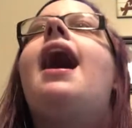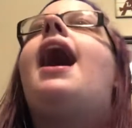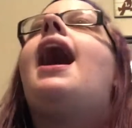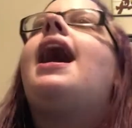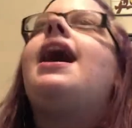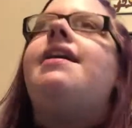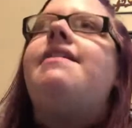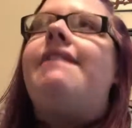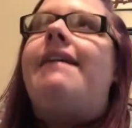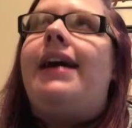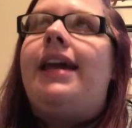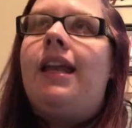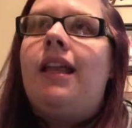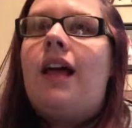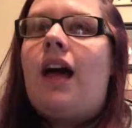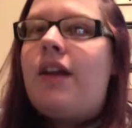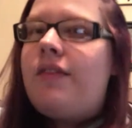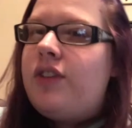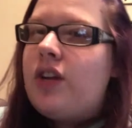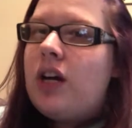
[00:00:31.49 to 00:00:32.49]
I've had a
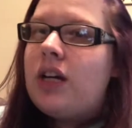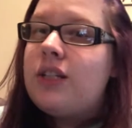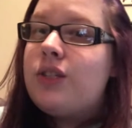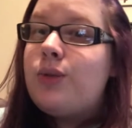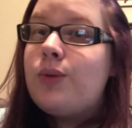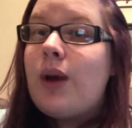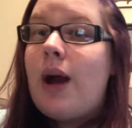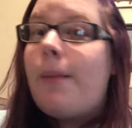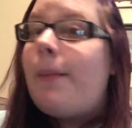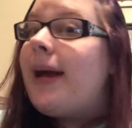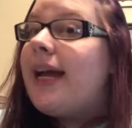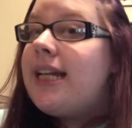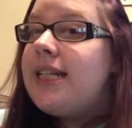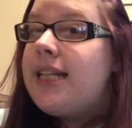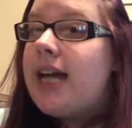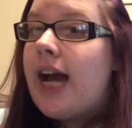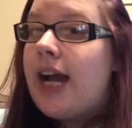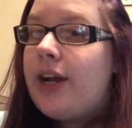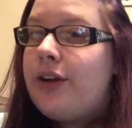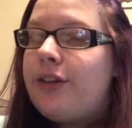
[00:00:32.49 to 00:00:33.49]
lot of dogs throughout my
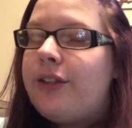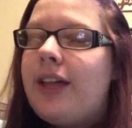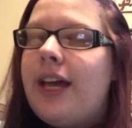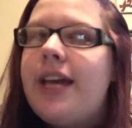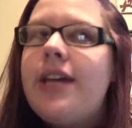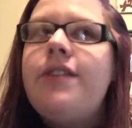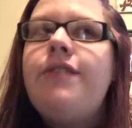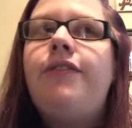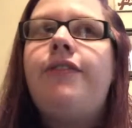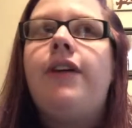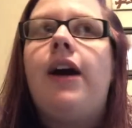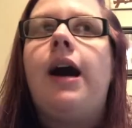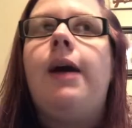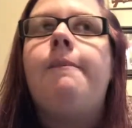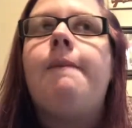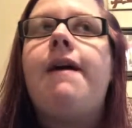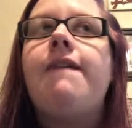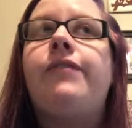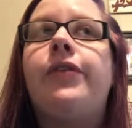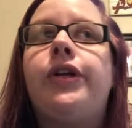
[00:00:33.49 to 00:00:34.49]
entire life.
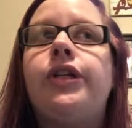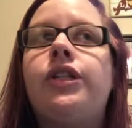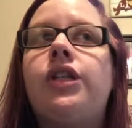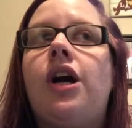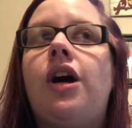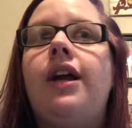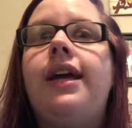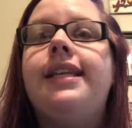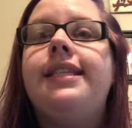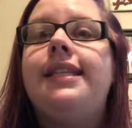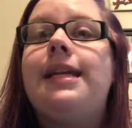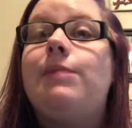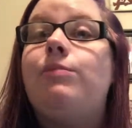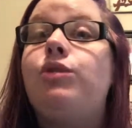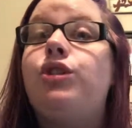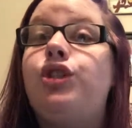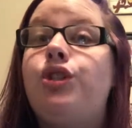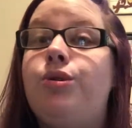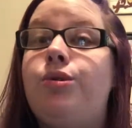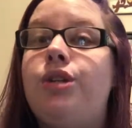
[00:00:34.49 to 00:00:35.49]
My first dog, his name
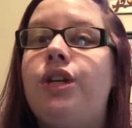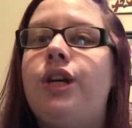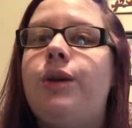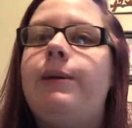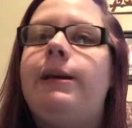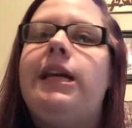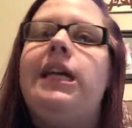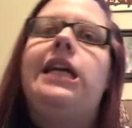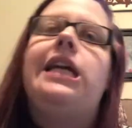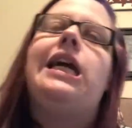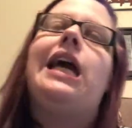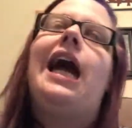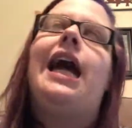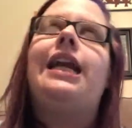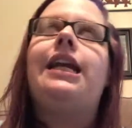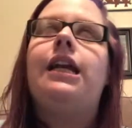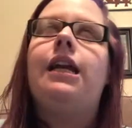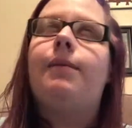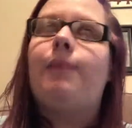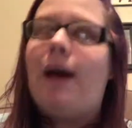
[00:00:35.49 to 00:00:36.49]
is Junior. We
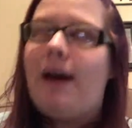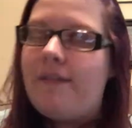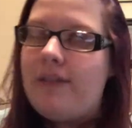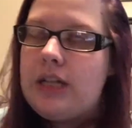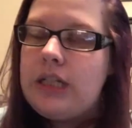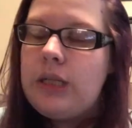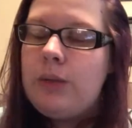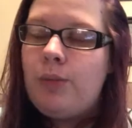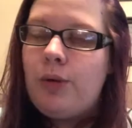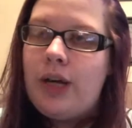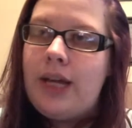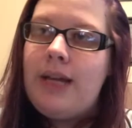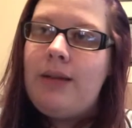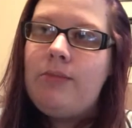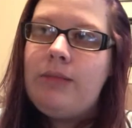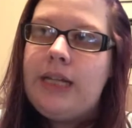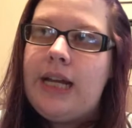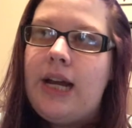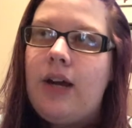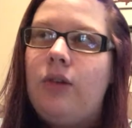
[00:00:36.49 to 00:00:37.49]
ended up having to put
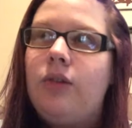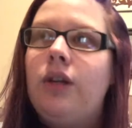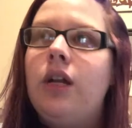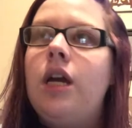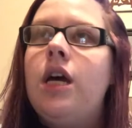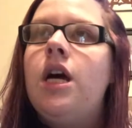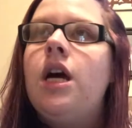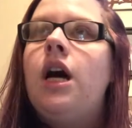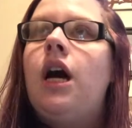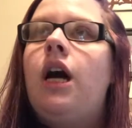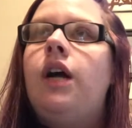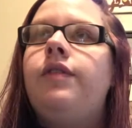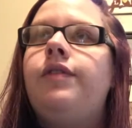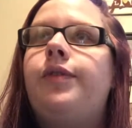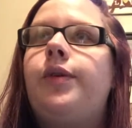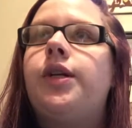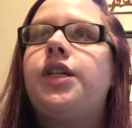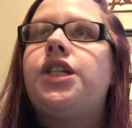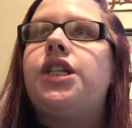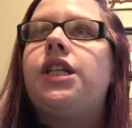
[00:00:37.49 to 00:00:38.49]
him down,
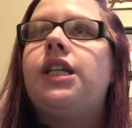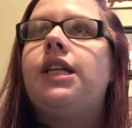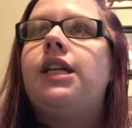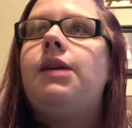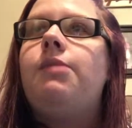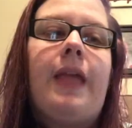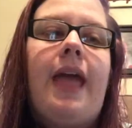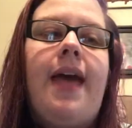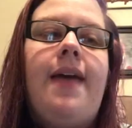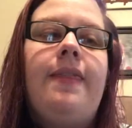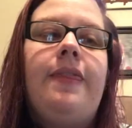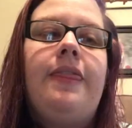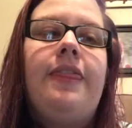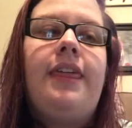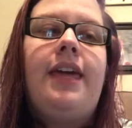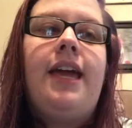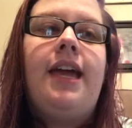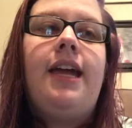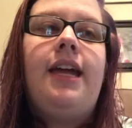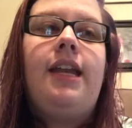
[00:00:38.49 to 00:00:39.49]
unfortunately. And
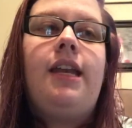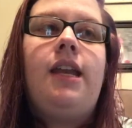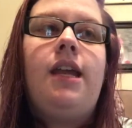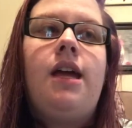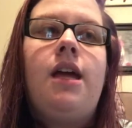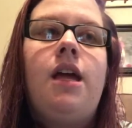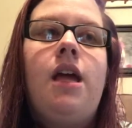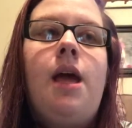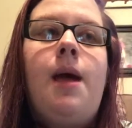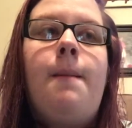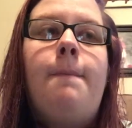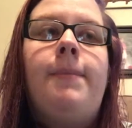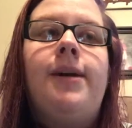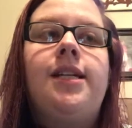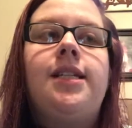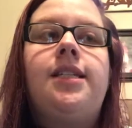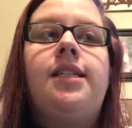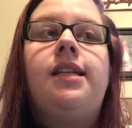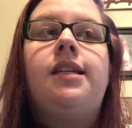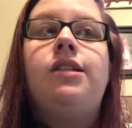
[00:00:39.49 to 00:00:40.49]
then
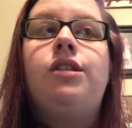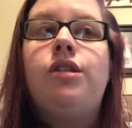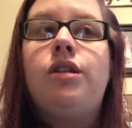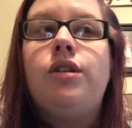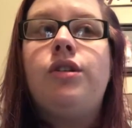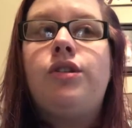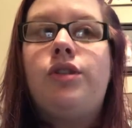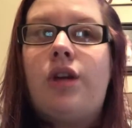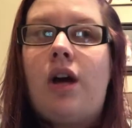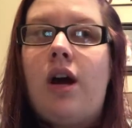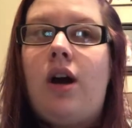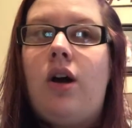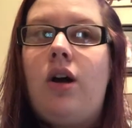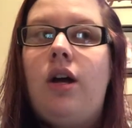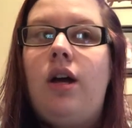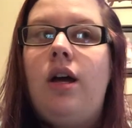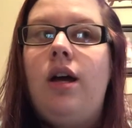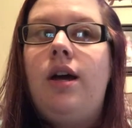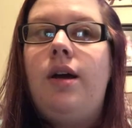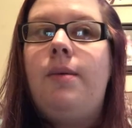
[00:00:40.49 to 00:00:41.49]
my sister's
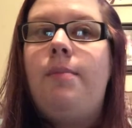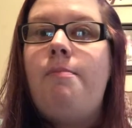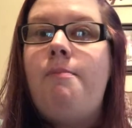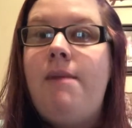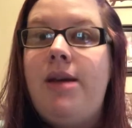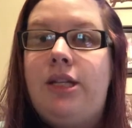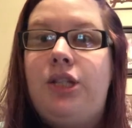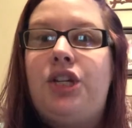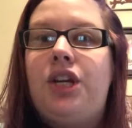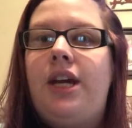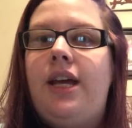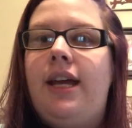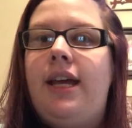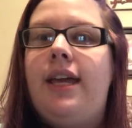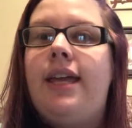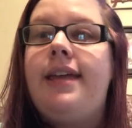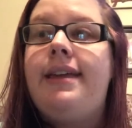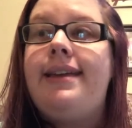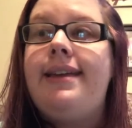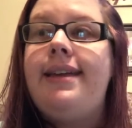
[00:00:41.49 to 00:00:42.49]
dog,
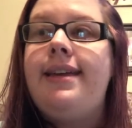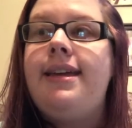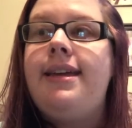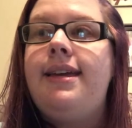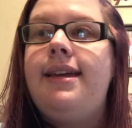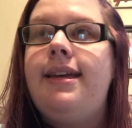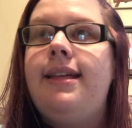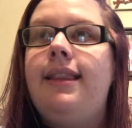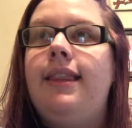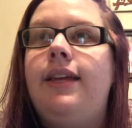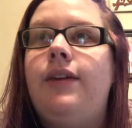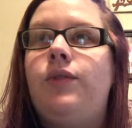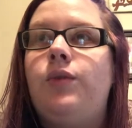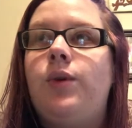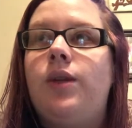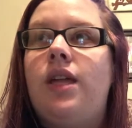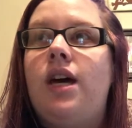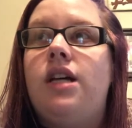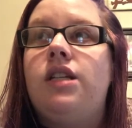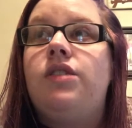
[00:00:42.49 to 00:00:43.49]
Midget, he lived
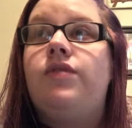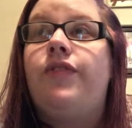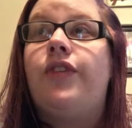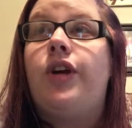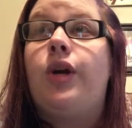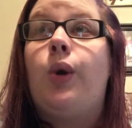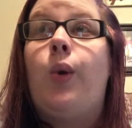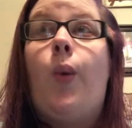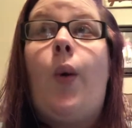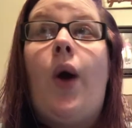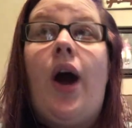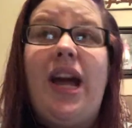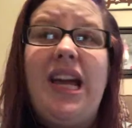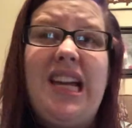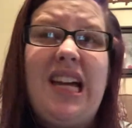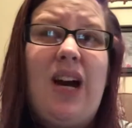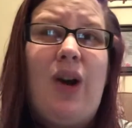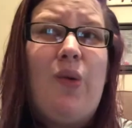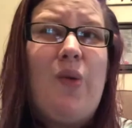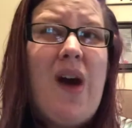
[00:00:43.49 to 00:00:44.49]
with us for
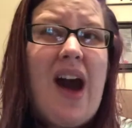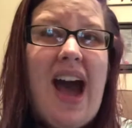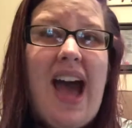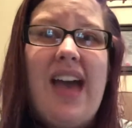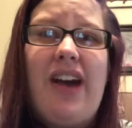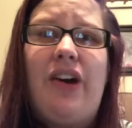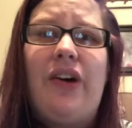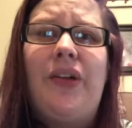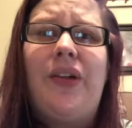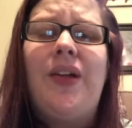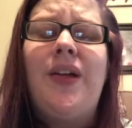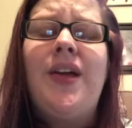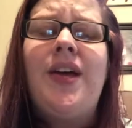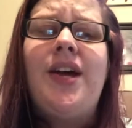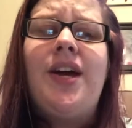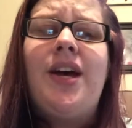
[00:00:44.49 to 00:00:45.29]
quite a while.